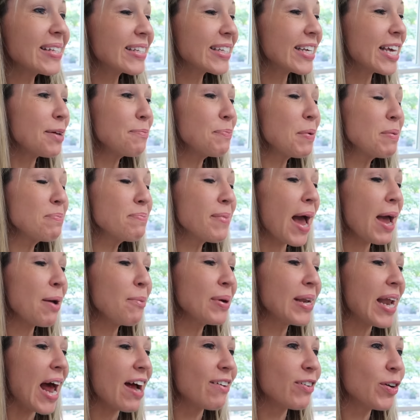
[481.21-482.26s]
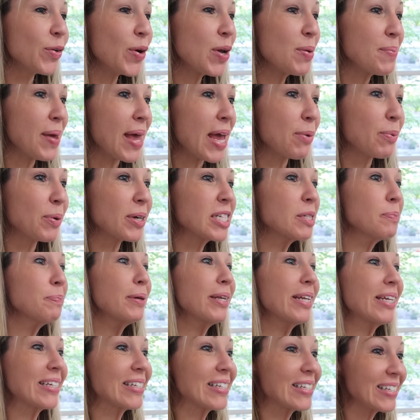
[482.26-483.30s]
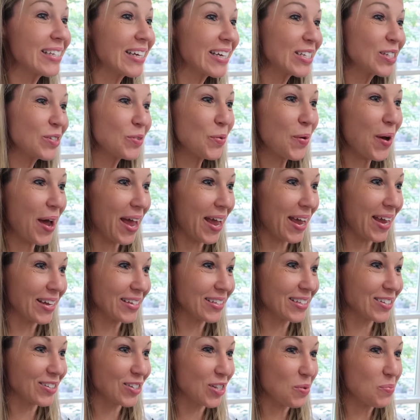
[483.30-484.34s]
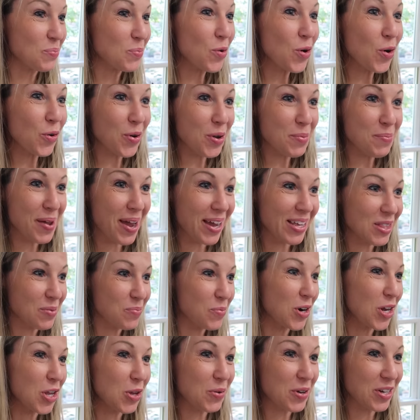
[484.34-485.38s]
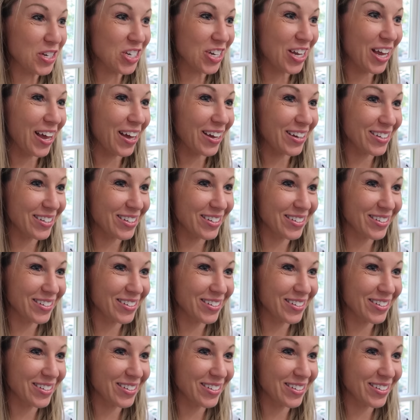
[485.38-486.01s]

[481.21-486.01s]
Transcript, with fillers: Because keep in mind, whatever we make, we're splitting 6 ways. So the more we make, the more you each get.